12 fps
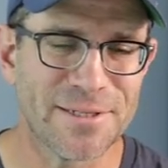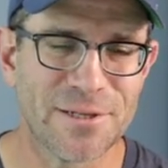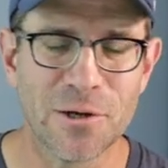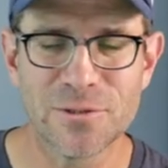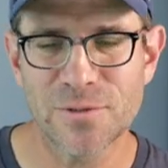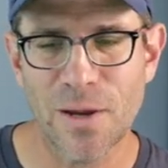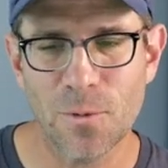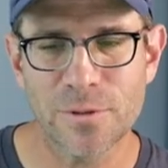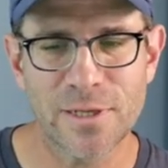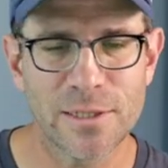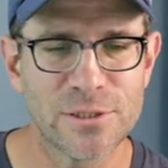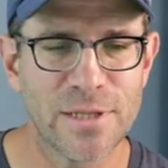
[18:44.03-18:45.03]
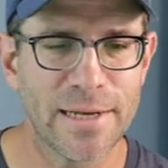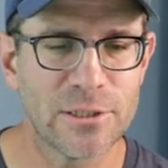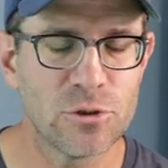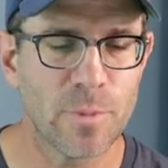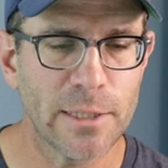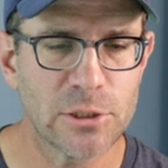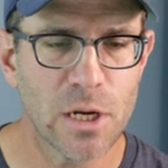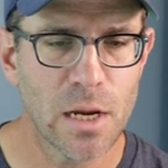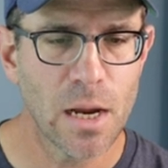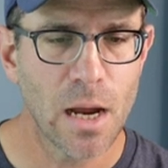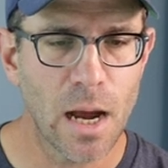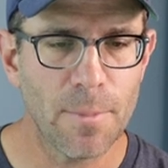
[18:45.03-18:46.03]
episode, so I won't touch that too much.
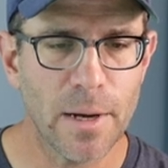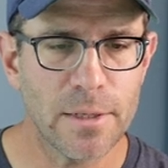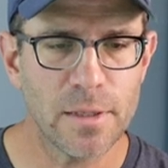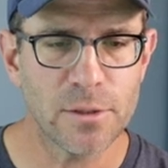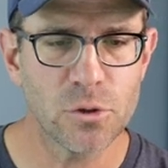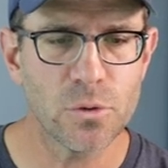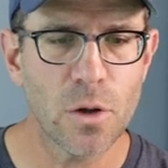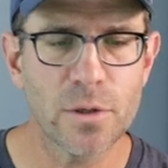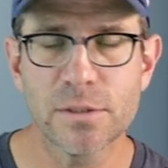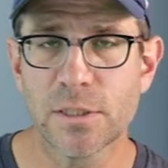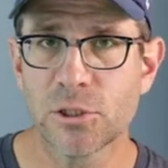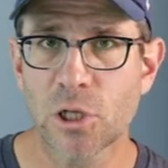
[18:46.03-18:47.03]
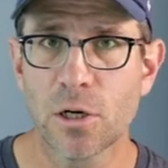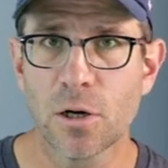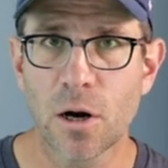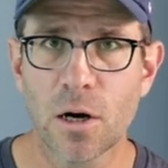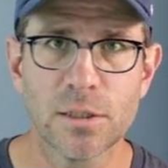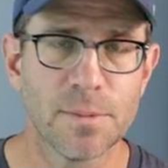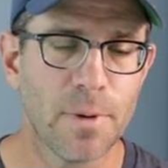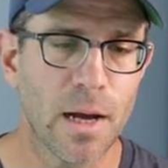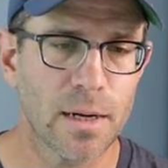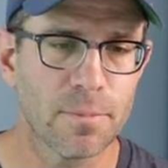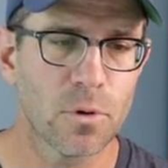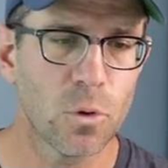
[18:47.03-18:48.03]
Um, I do notice the chart R at the
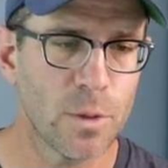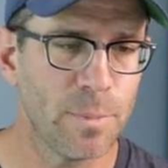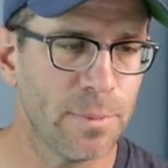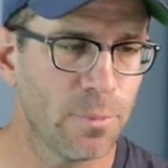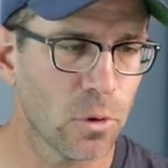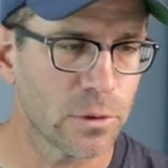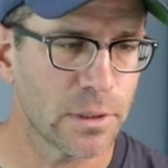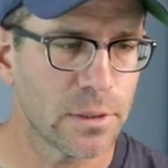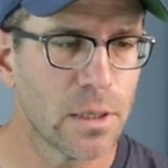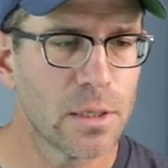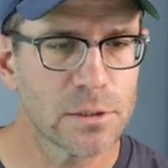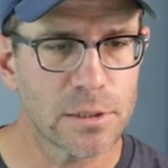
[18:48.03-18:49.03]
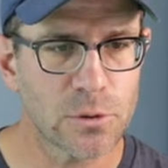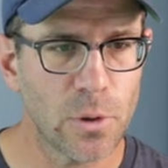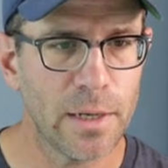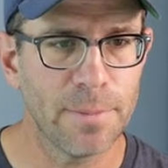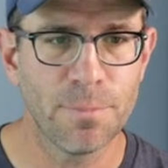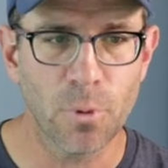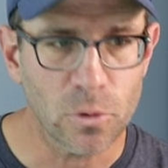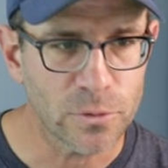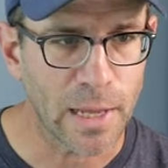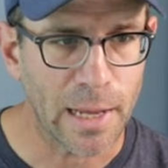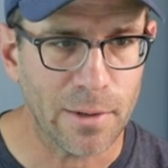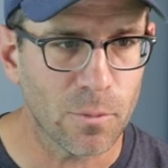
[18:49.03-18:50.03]
bottom could be bolded, so let's go ahead and
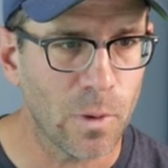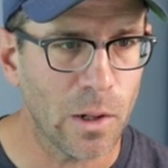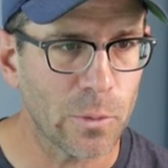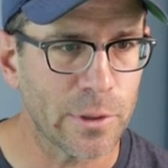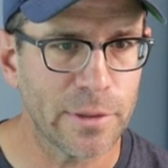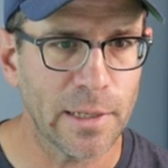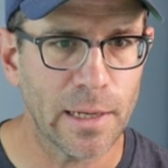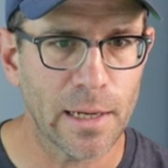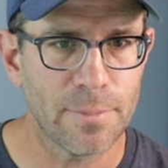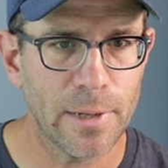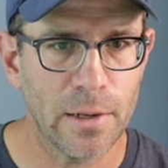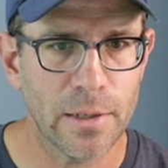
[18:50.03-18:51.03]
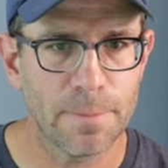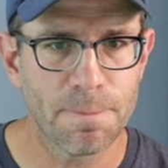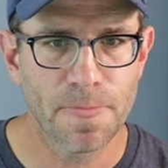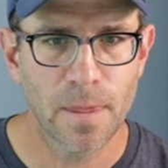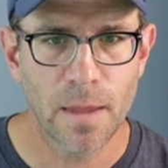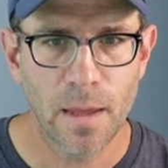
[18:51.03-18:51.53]
bold that while we're thinking about it.